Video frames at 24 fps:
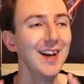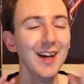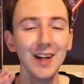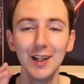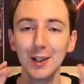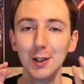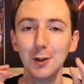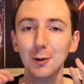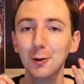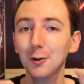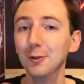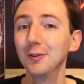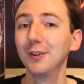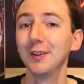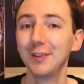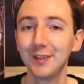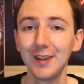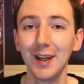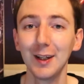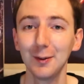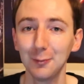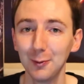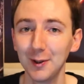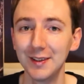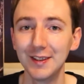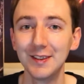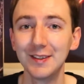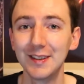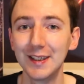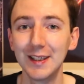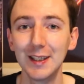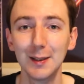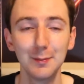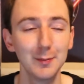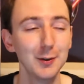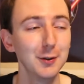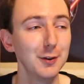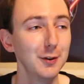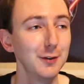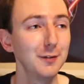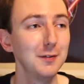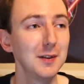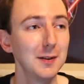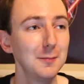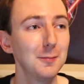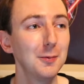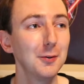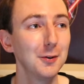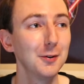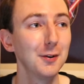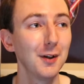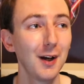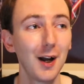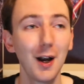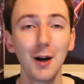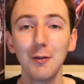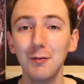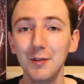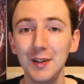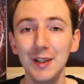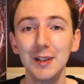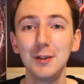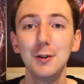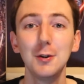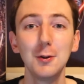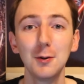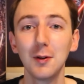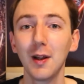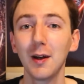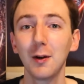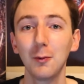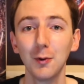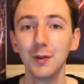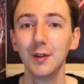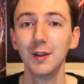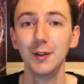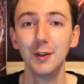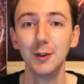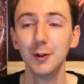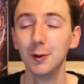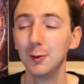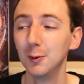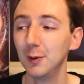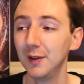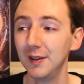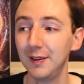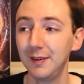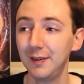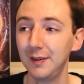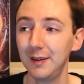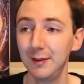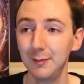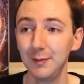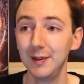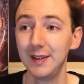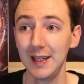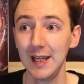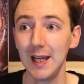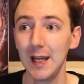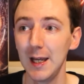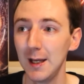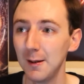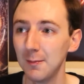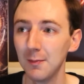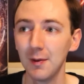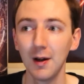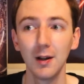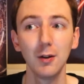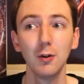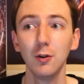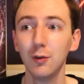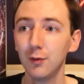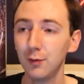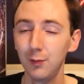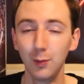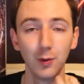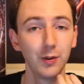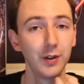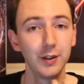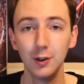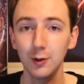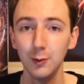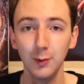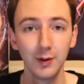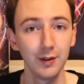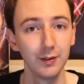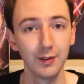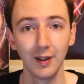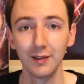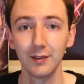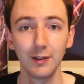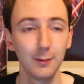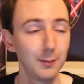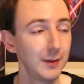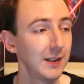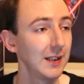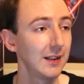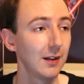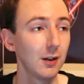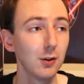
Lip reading: You'll understand when you see the movie, but I really do like what they do with him. I love what they do with Zazie Beetz.